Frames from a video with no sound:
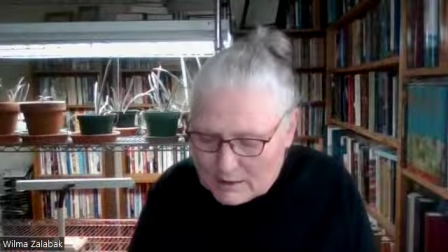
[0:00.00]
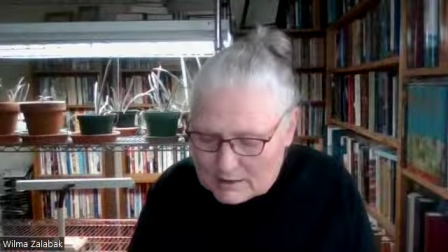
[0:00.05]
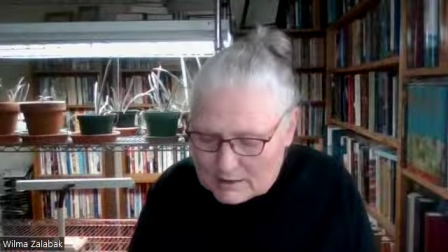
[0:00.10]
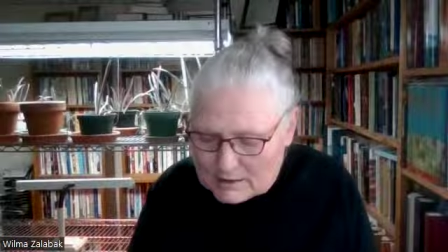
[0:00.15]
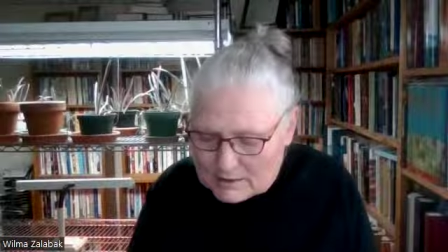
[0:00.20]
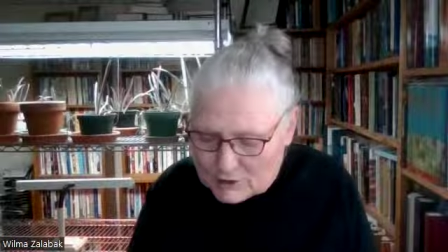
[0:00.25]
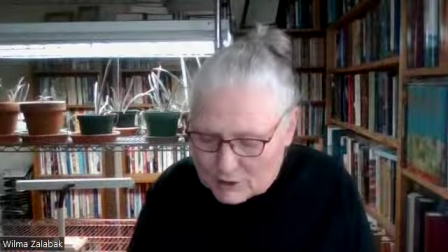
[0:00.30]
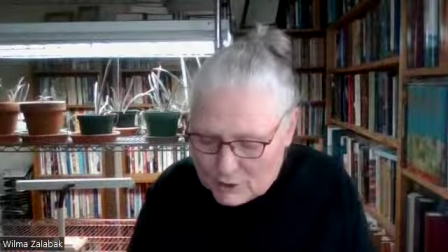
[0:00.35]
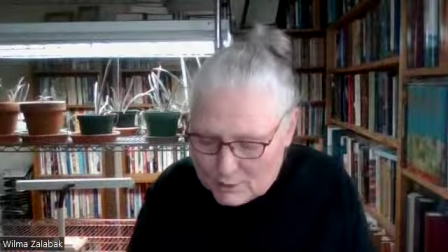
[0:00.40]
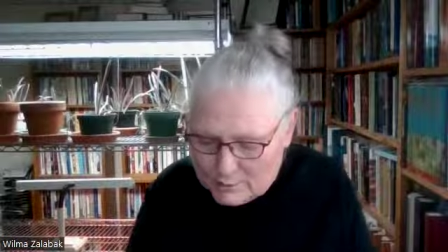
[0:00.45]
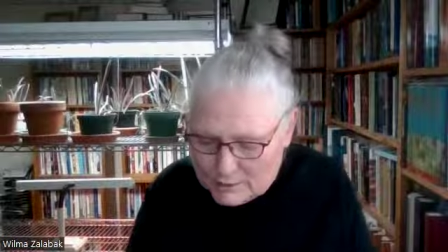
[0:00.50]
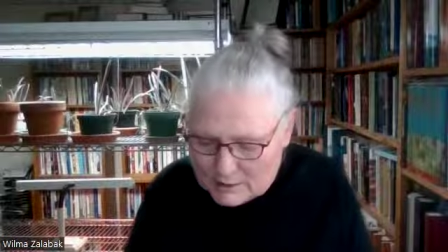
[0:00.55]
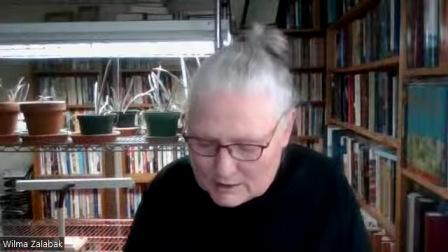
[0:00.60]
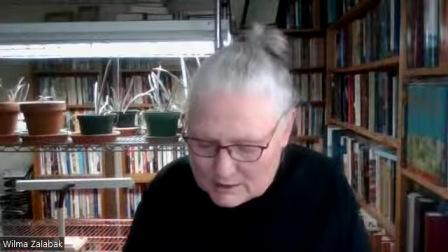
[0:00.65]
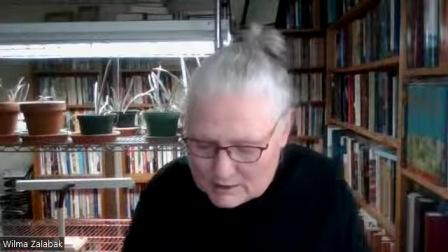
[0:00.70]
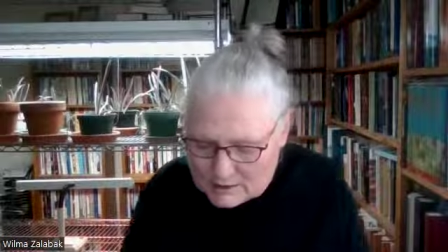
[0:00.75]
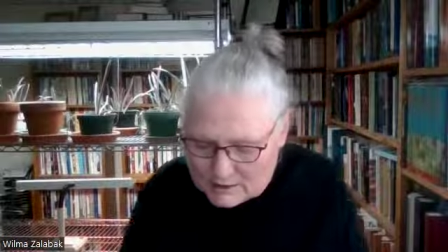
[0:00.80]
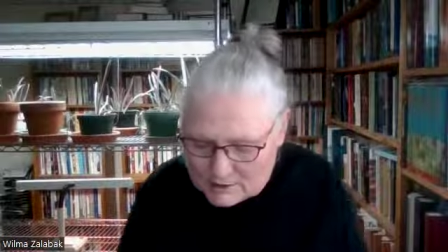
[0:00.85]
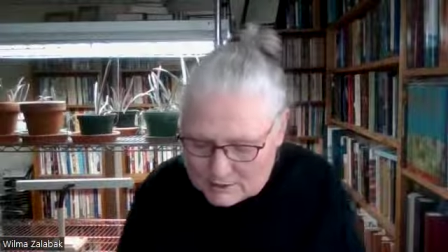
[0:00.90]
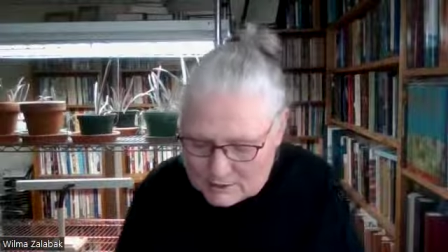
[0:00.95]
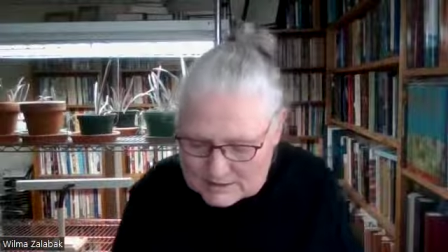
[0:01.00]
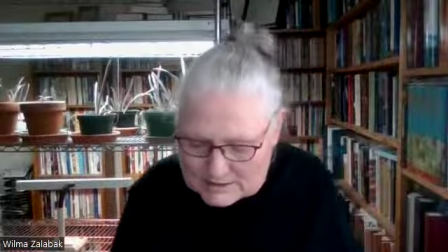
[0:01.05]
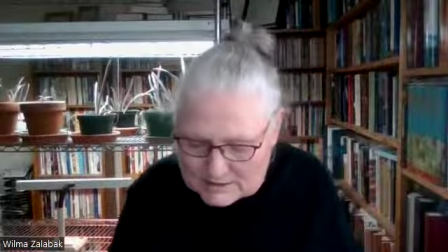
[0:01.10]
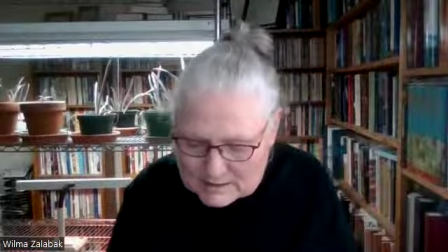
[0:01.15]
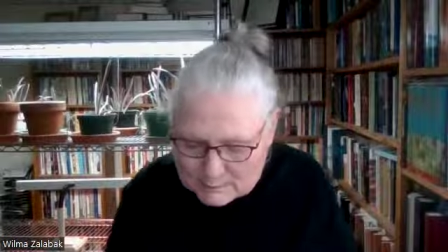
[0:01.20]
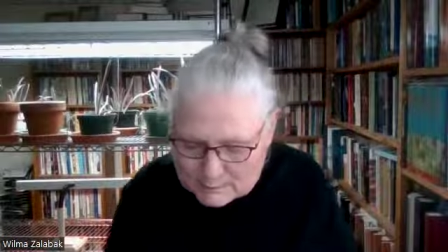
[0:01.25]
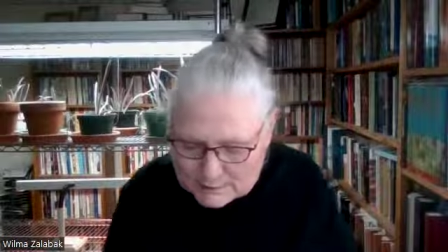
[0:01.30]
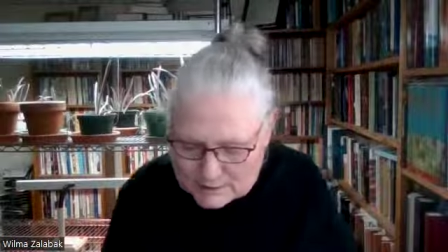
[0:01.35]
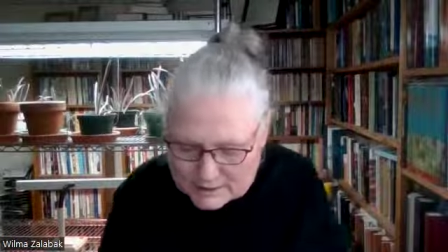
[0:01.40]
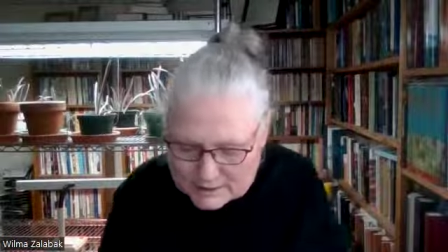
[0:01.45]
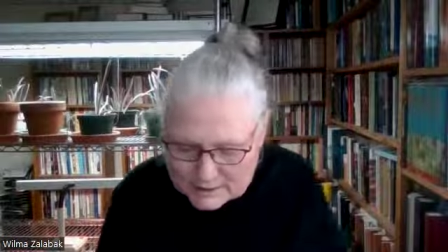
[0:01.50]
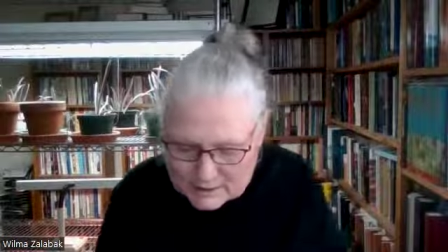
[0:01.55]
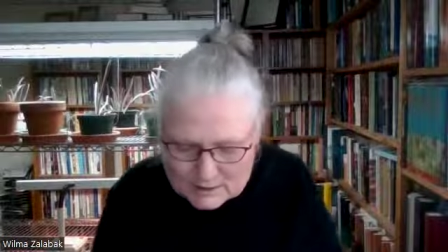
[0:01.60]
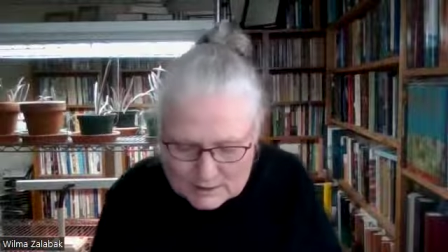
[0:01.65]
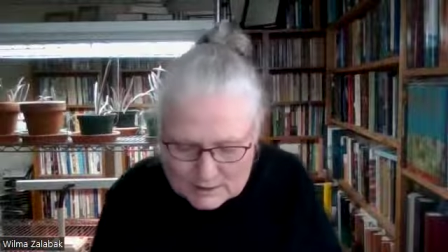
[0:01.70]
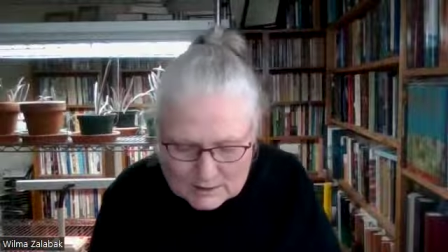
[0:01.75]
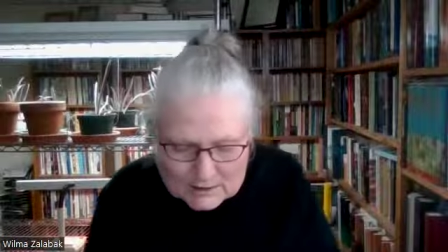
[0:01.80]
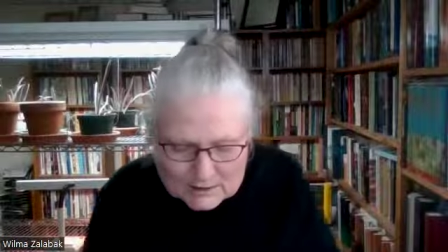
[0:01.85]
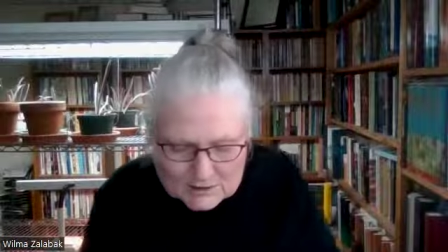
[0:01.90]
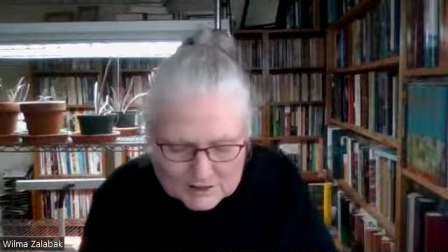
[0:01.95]
Determined to assimilate,
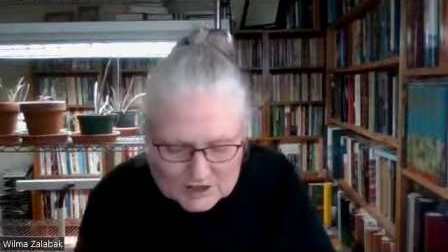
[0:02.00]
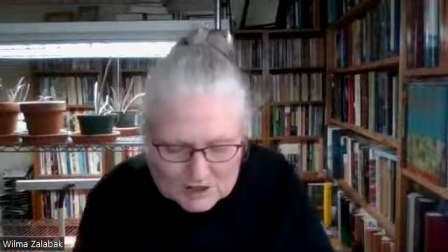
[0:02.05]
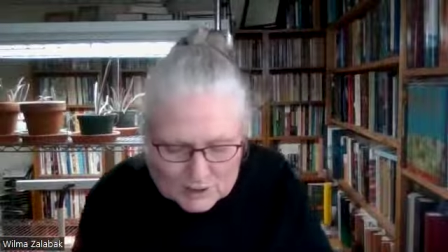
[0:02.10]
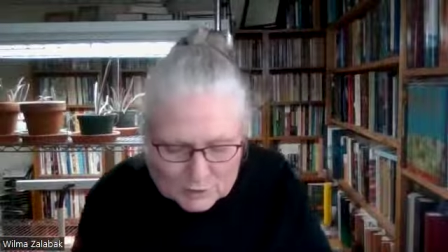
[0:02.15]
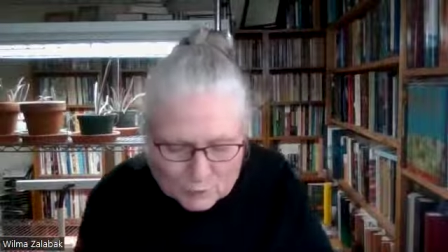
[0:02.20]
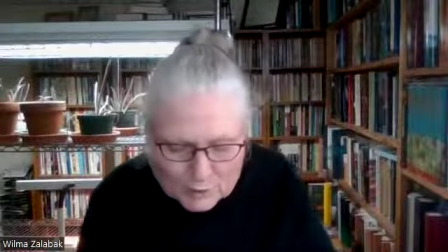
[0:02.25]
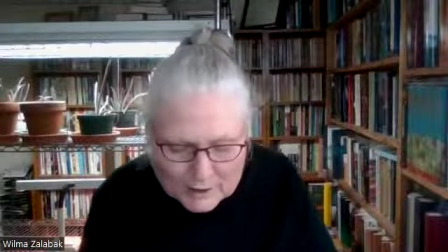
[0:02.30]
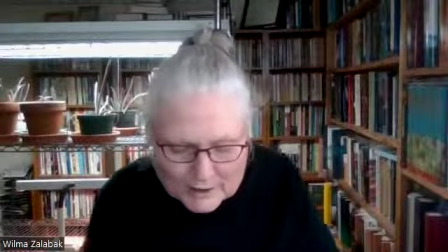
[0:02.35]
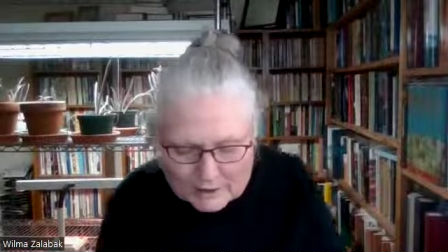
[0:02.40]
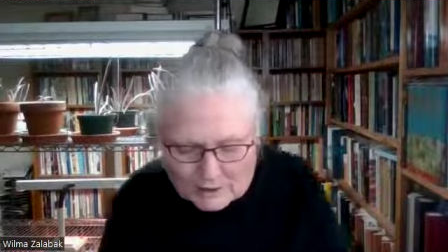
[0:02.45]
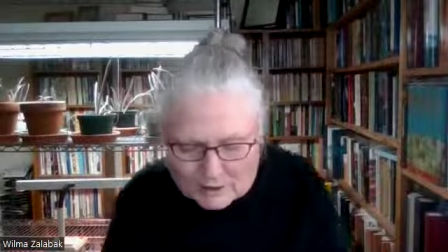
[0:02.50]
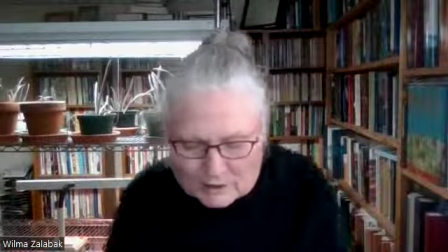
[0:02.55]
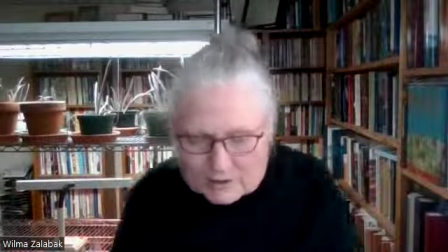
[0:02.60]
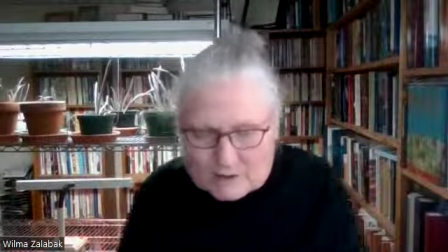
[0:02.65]
she went